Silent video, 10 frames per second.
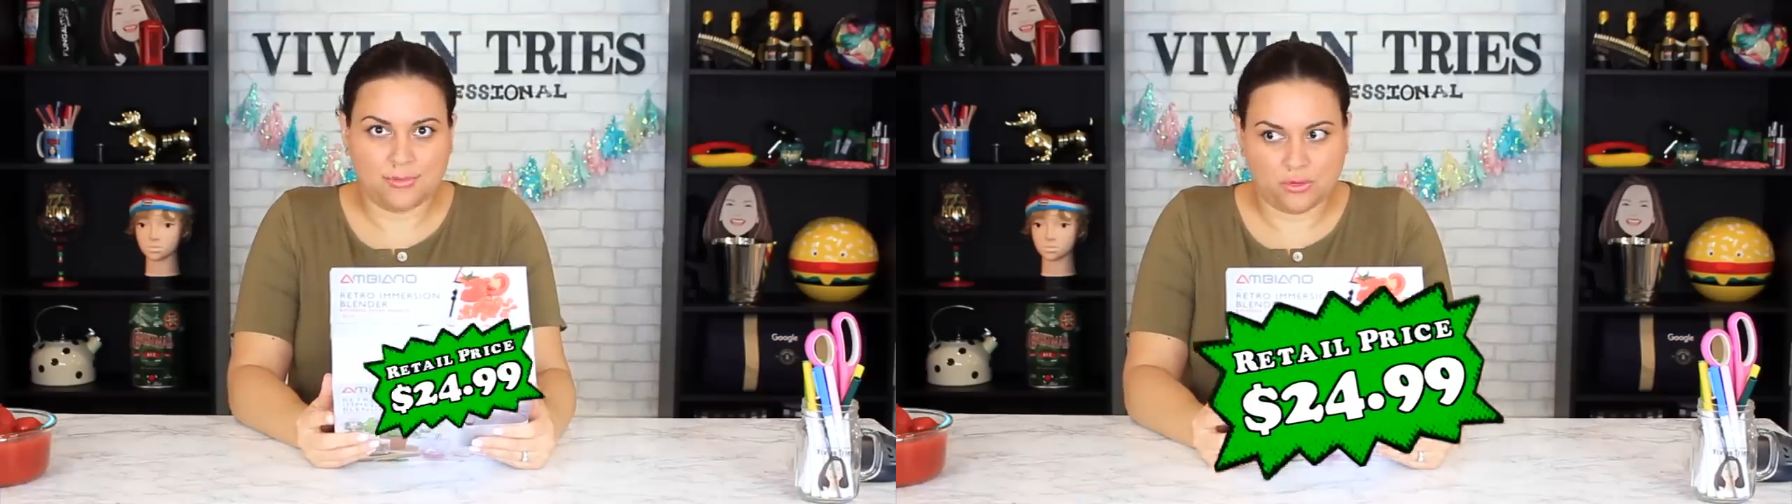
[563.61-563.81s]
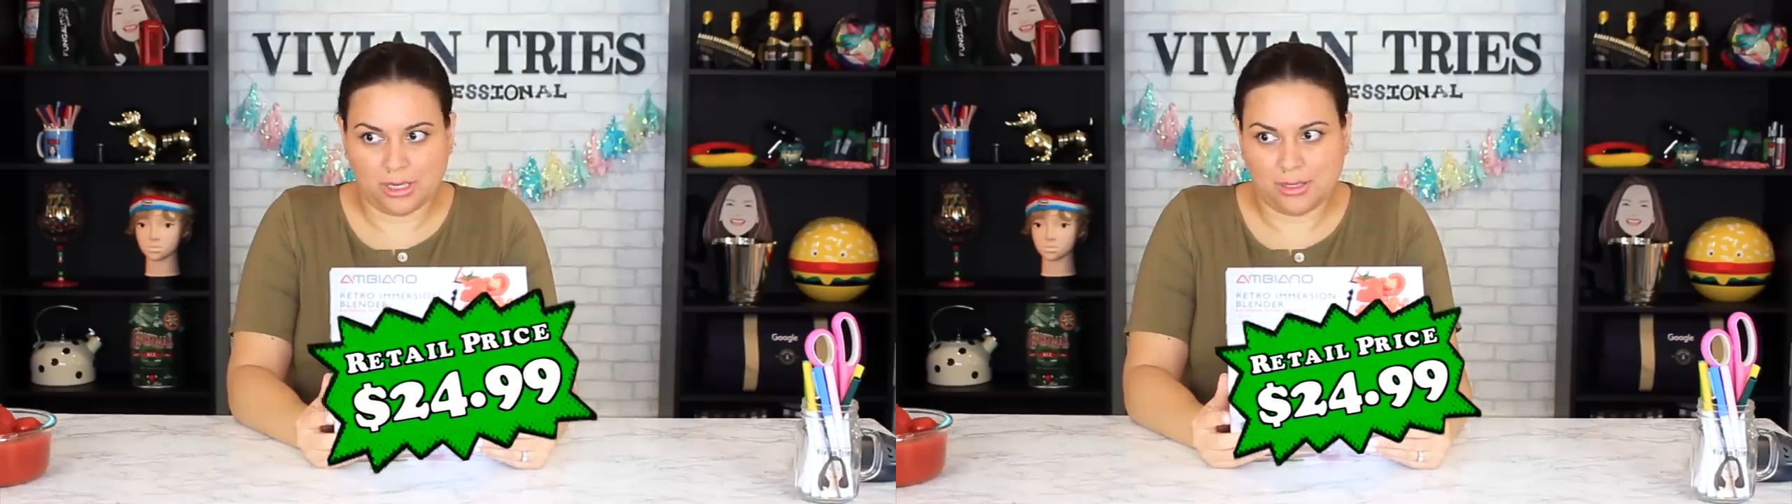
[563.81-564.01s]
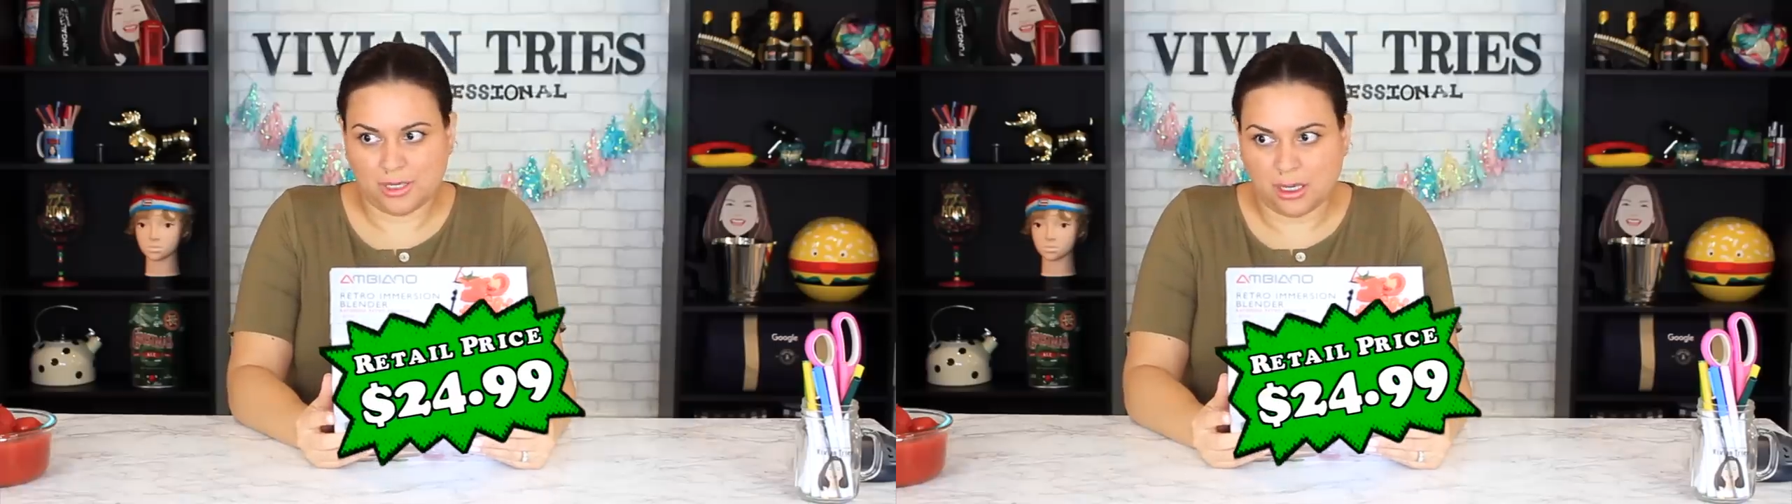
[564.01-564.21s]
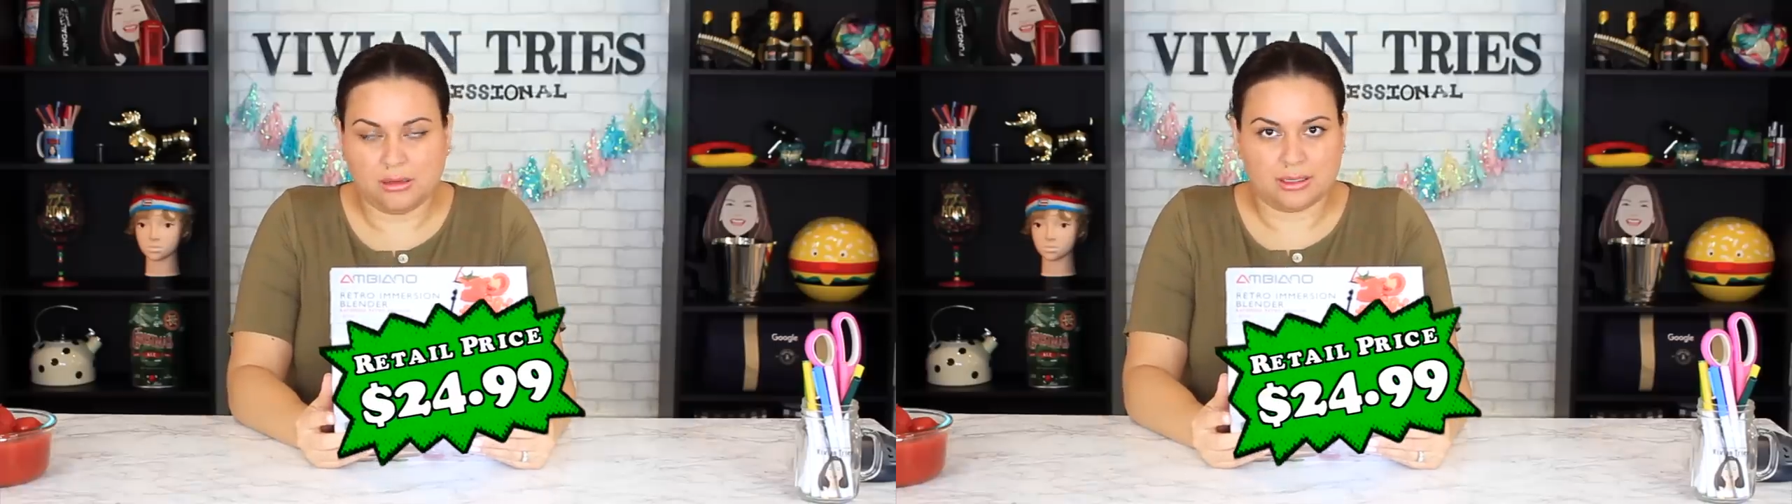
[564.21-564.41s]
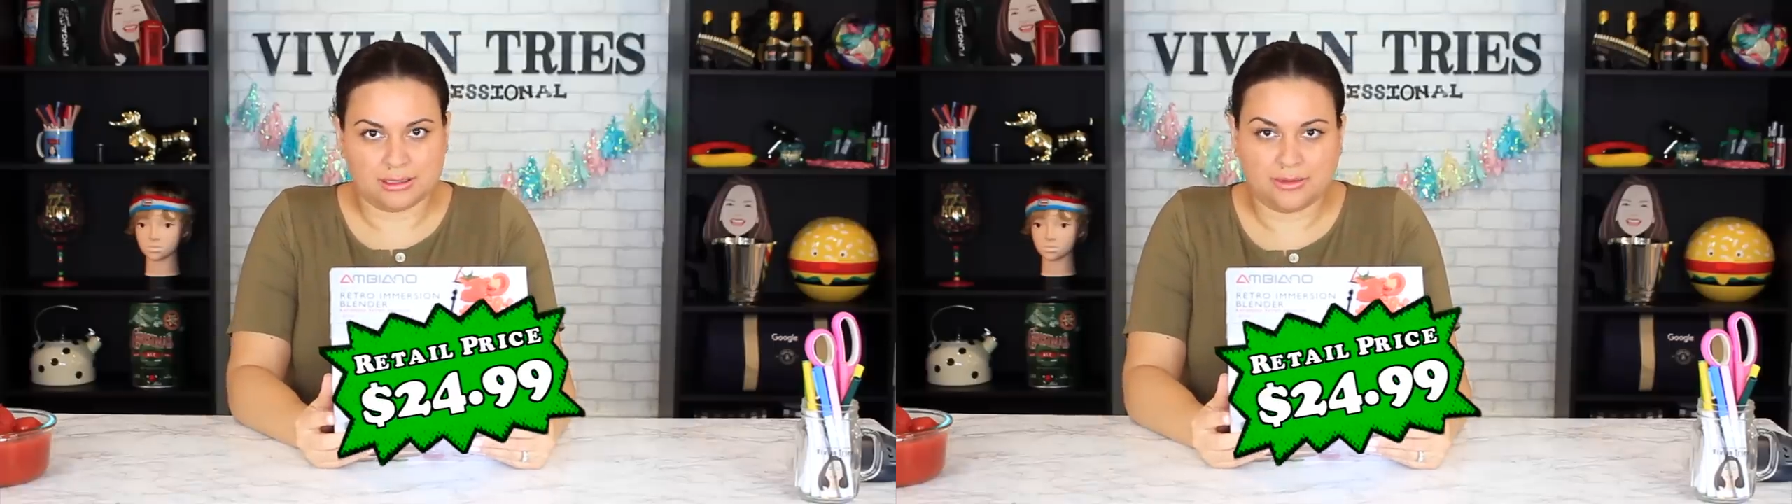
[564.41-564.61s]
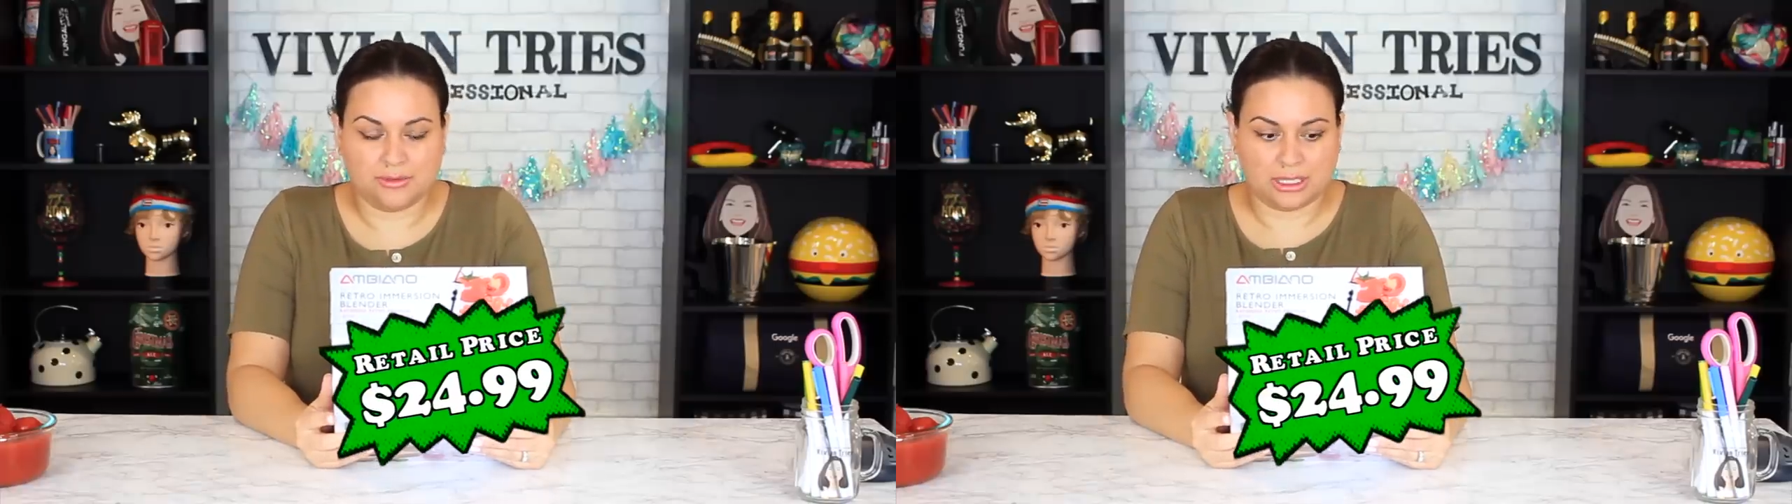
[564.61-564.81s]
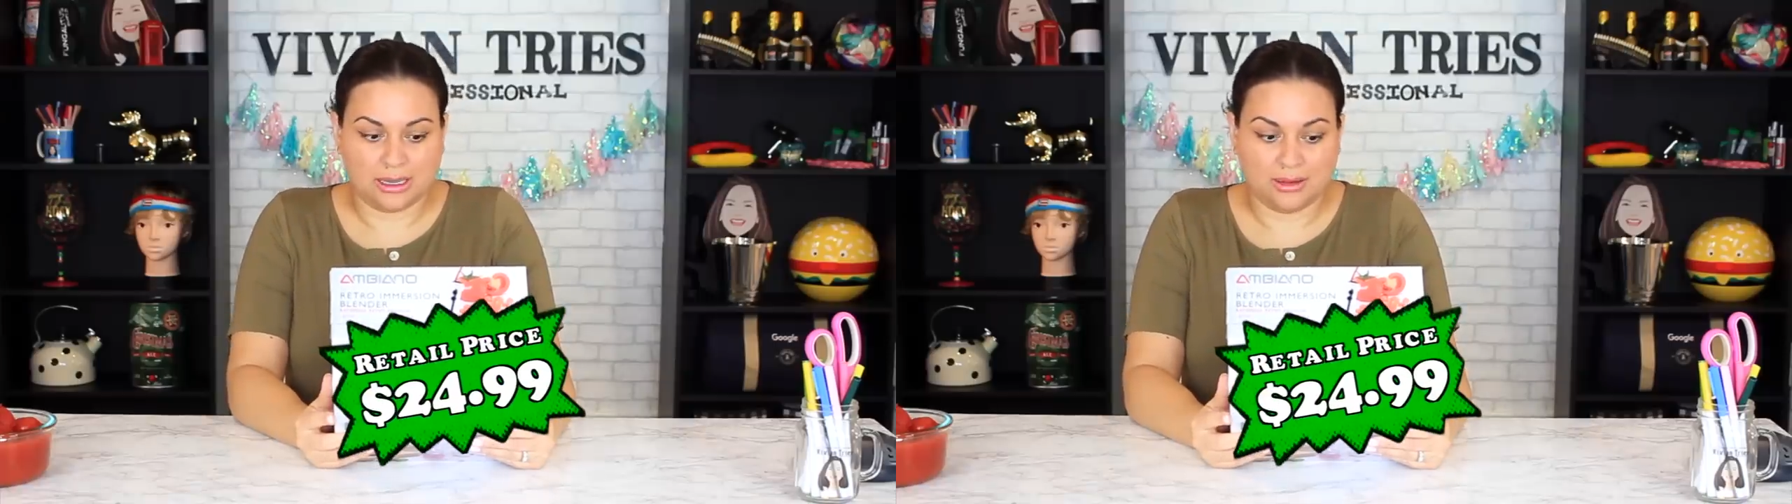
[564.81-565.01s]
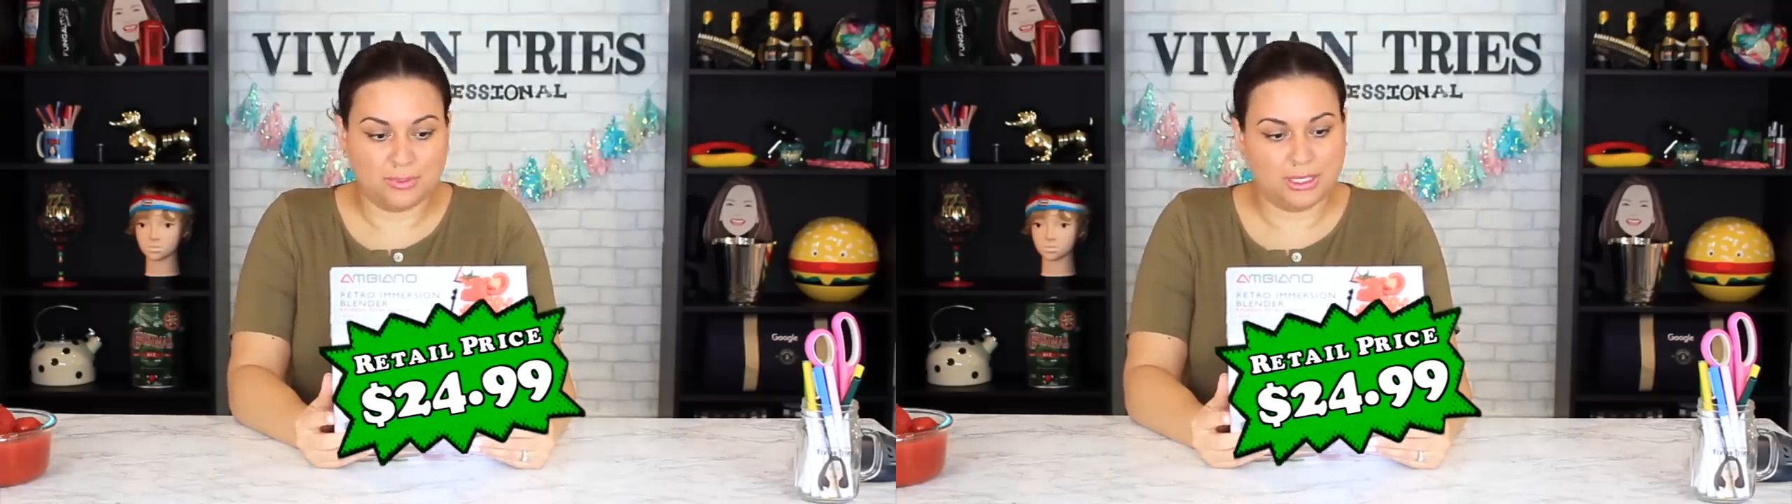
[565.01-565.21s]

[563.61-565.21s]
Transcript: cream color as everything else,